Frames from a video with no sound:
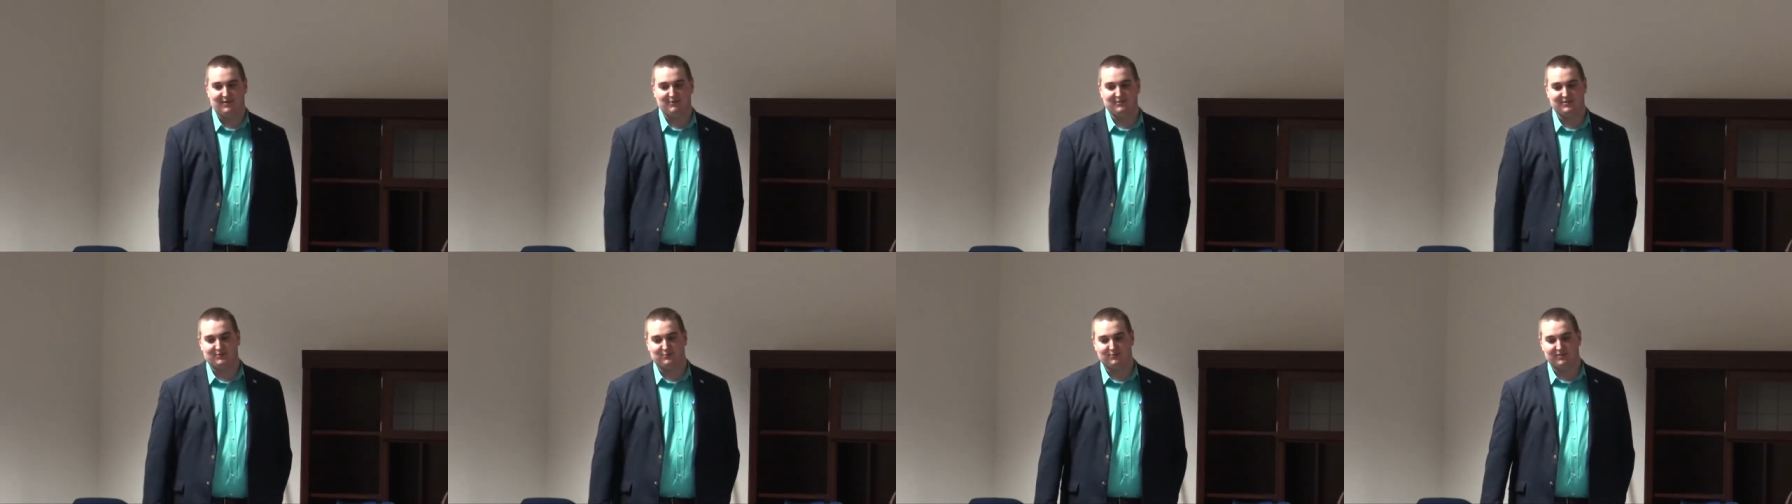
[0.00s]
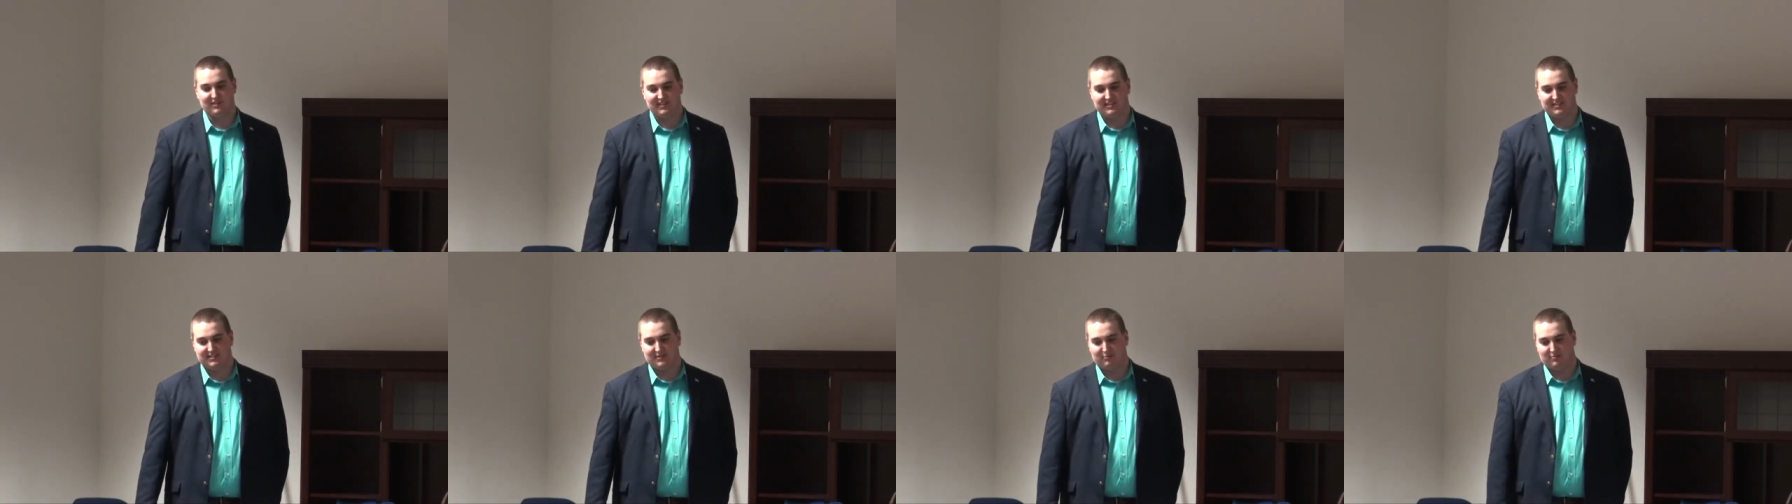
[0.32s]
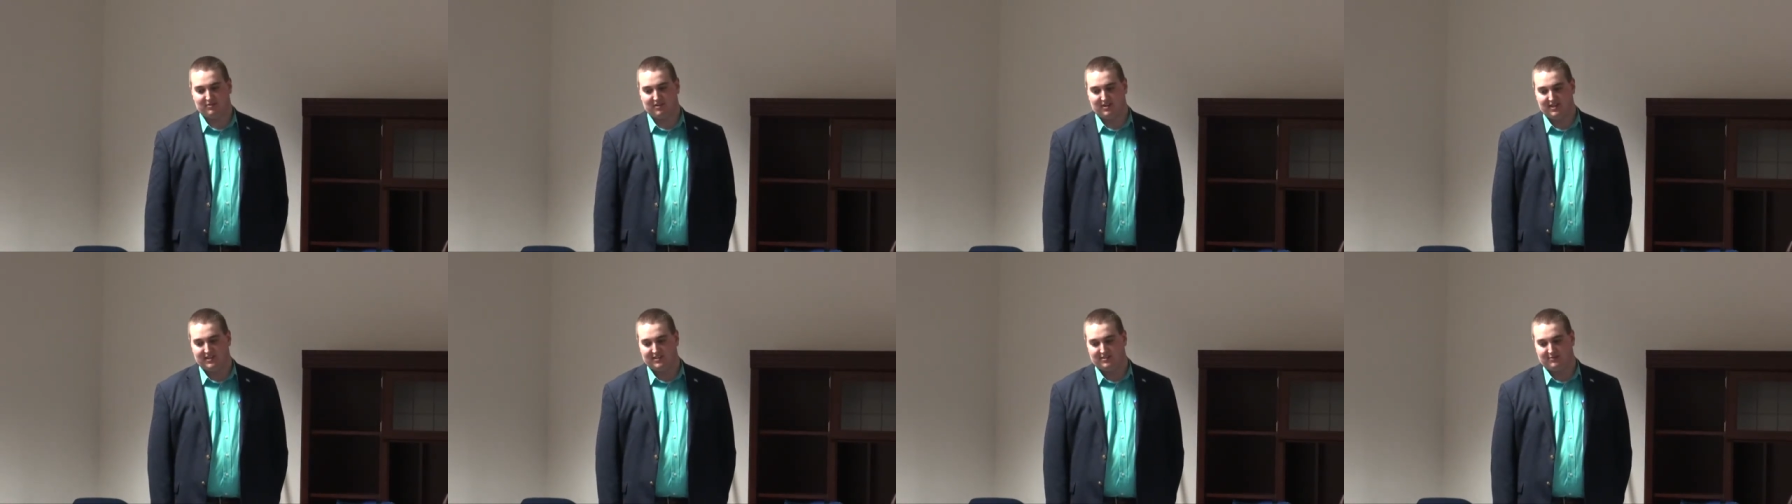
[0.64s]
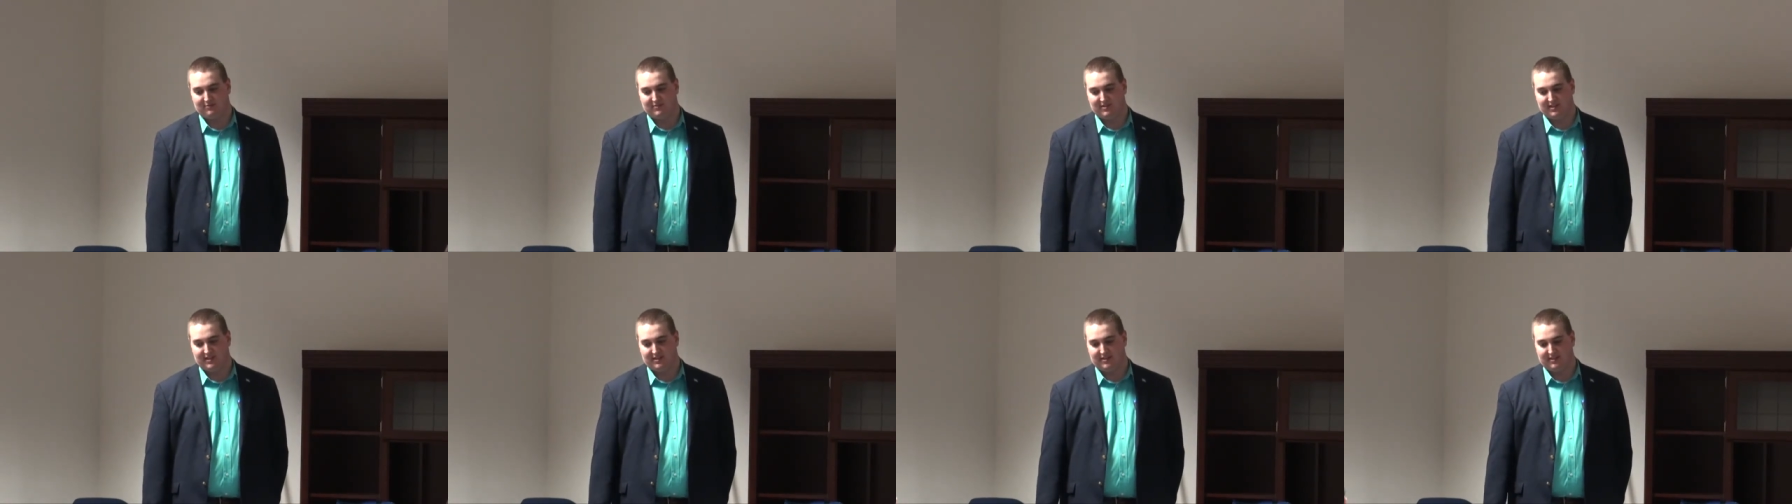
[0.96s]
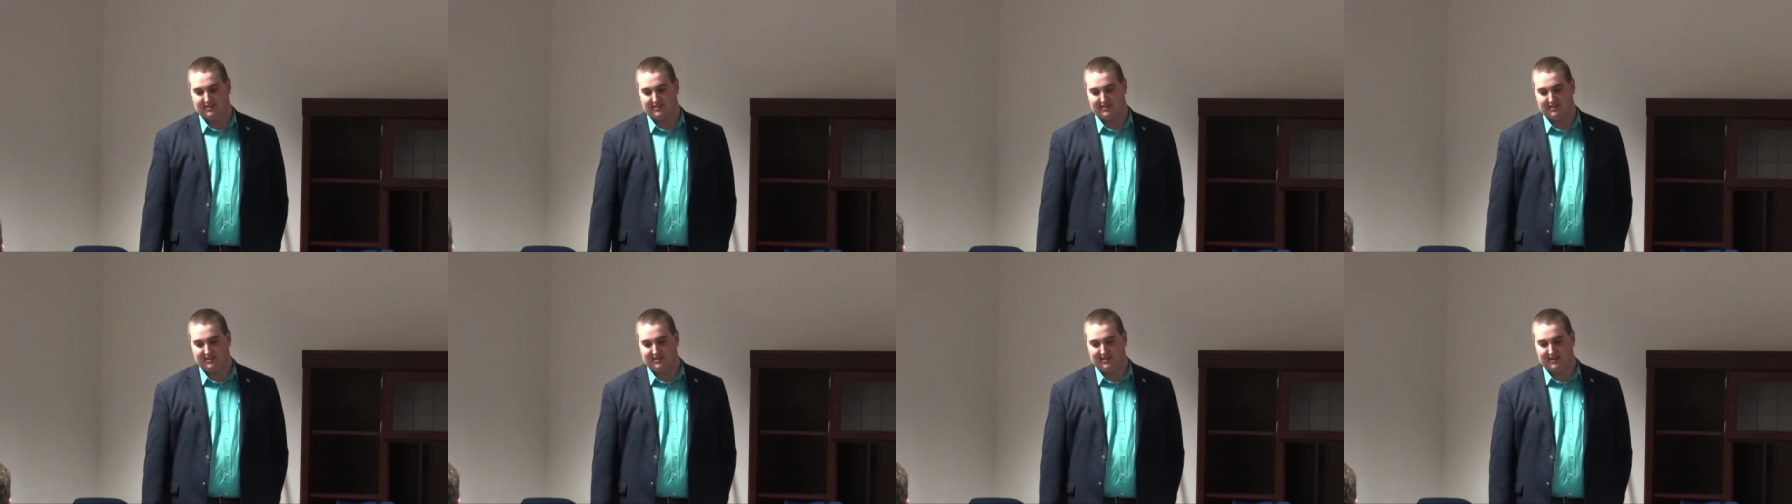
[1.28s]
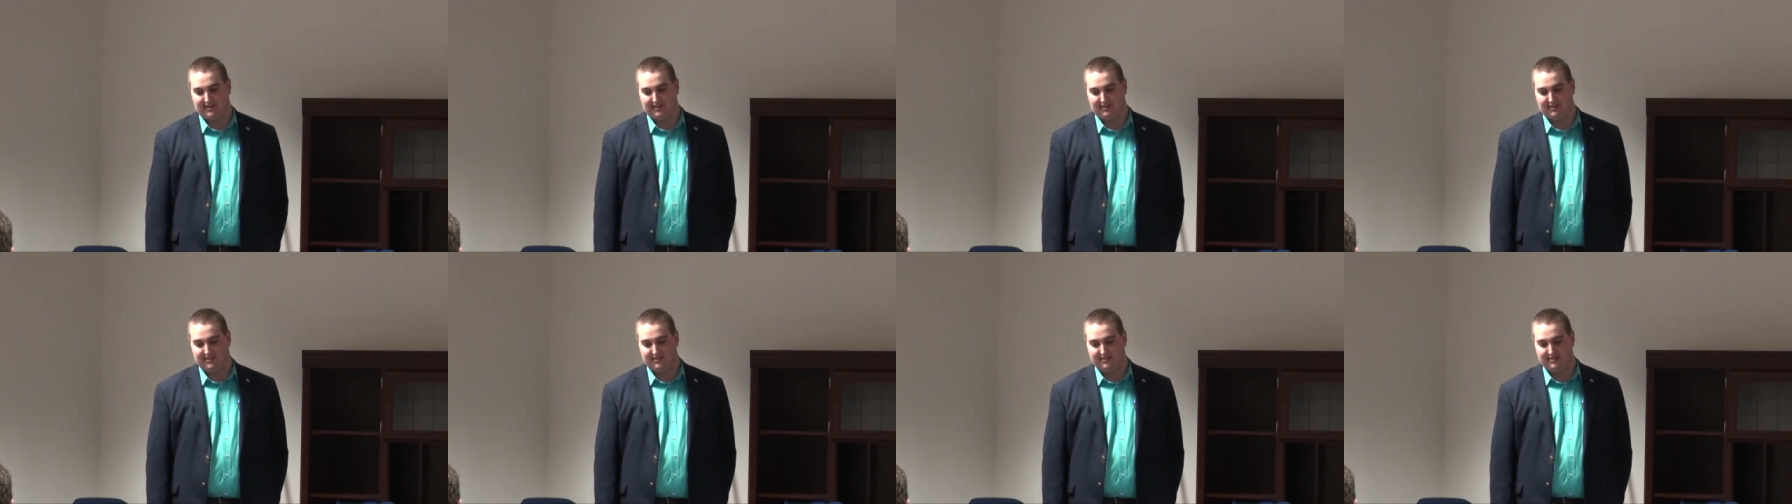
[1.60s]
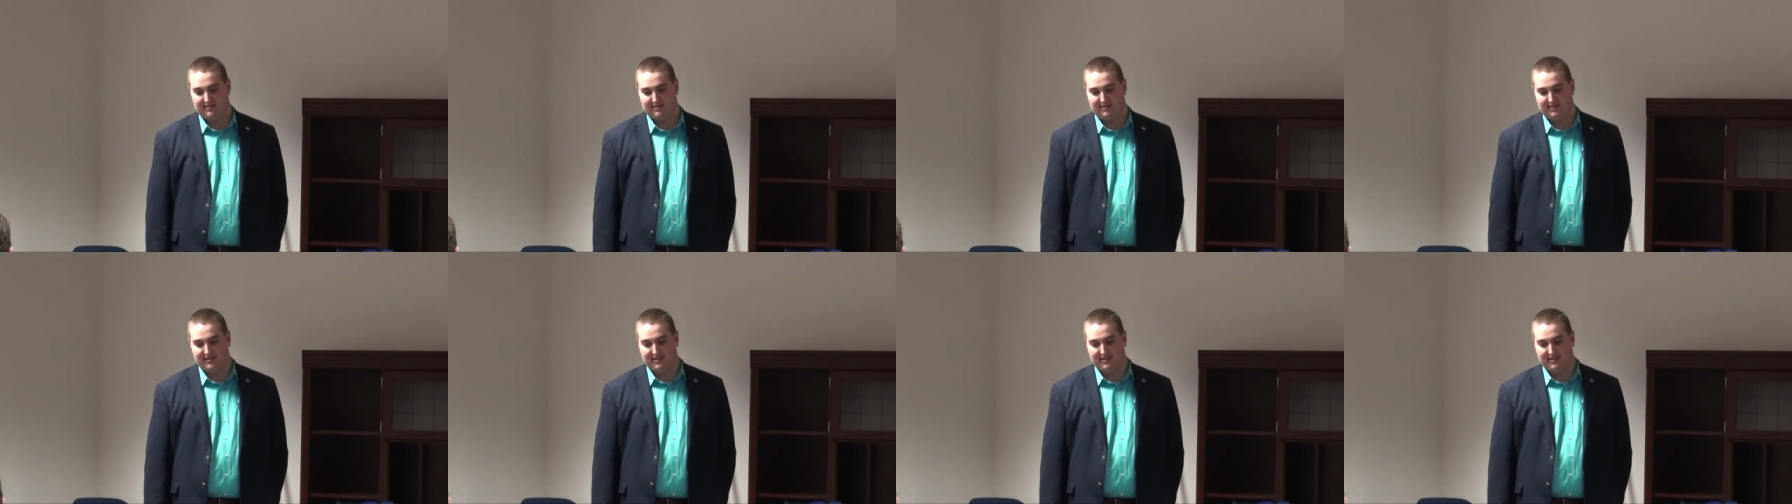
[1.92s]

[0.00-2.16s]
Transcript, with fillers: I was really surprised when I got the letter